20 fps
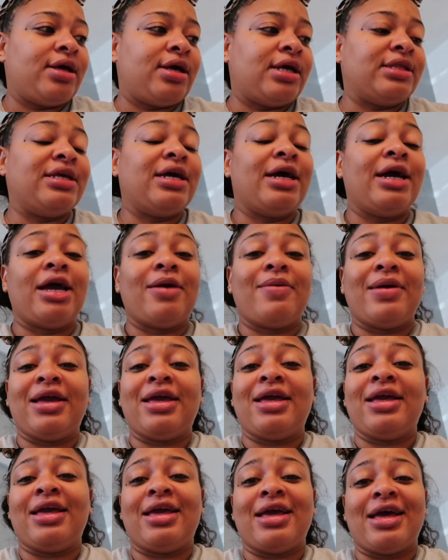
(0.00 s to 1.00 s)
I think I got back
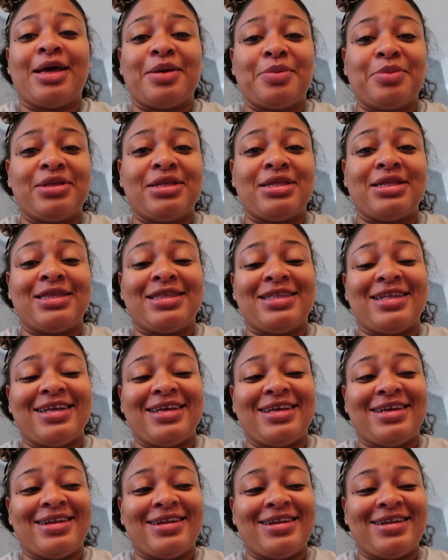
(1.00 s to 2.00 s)
in Gab's
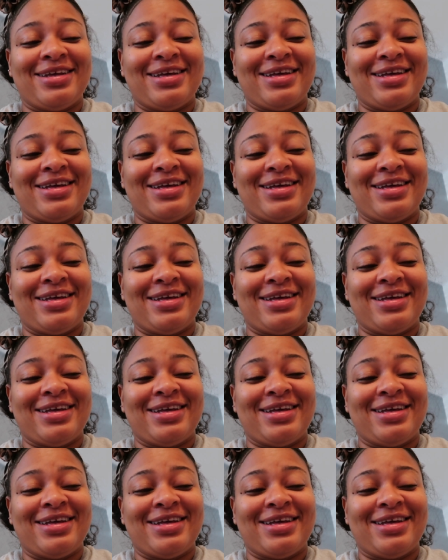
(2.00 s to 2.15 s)
instead.